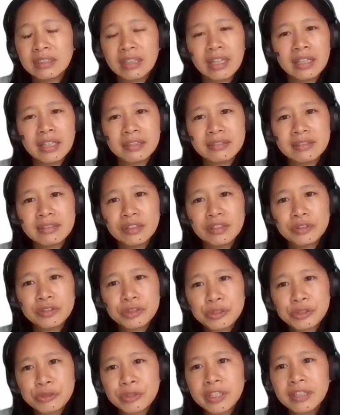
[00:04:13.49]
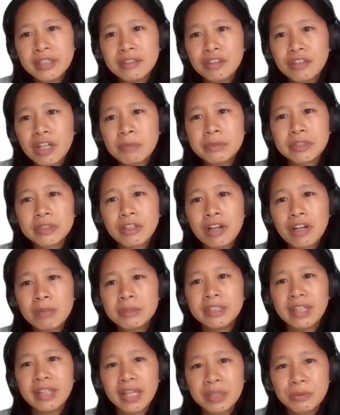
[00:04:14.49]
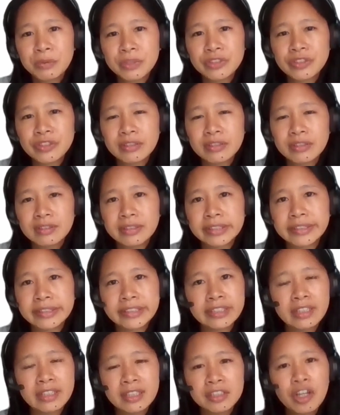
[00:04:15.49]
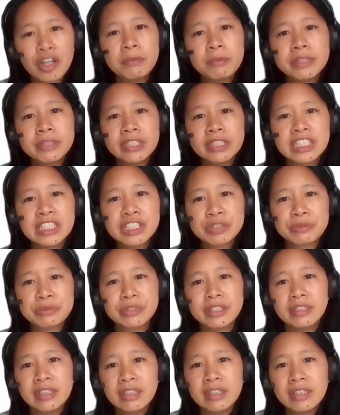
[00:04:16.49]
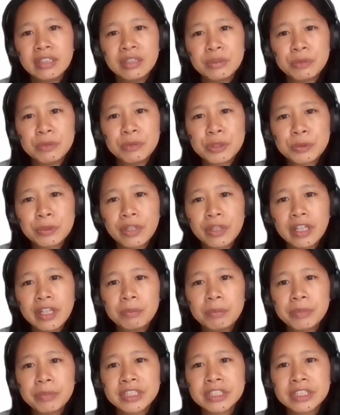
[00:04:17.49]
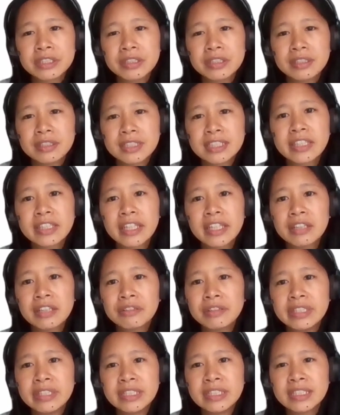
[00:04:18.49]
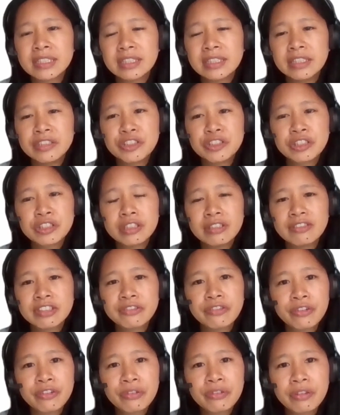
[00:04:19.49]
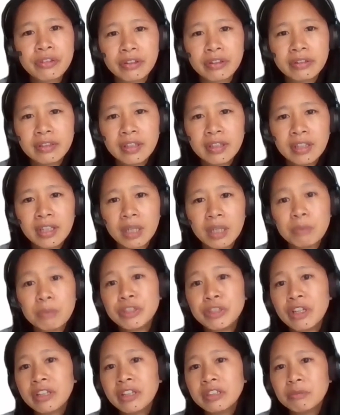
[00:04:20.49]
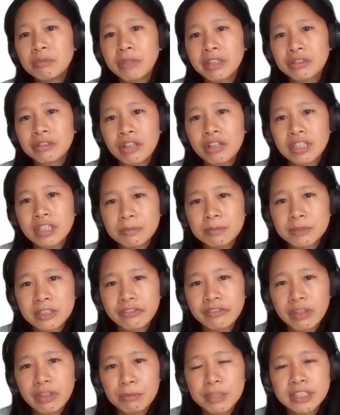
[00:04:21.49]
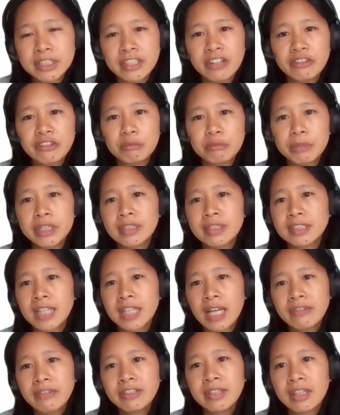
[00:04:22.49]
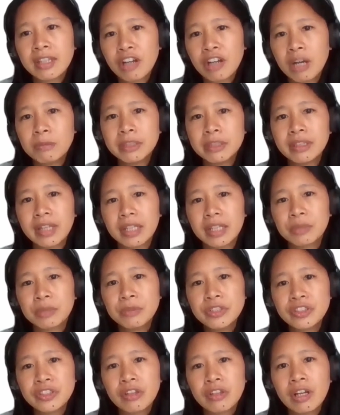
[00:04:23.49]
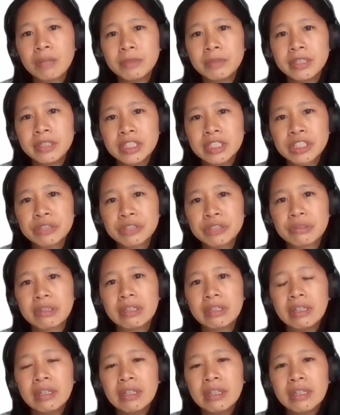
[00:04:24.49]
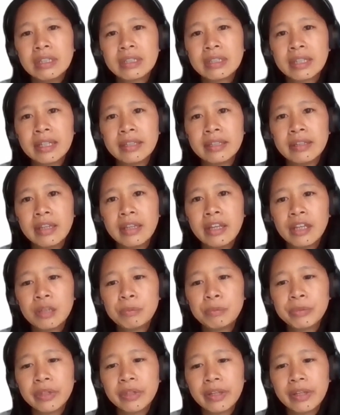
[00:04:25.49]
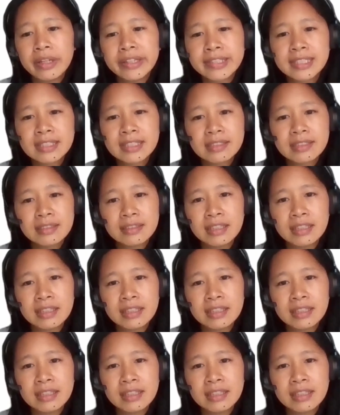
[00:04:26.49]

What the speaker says: and to create a common language, like a common history, which will help us scale these initiatives further and beyond the microcosms of MSF, because having that common language and common history can help us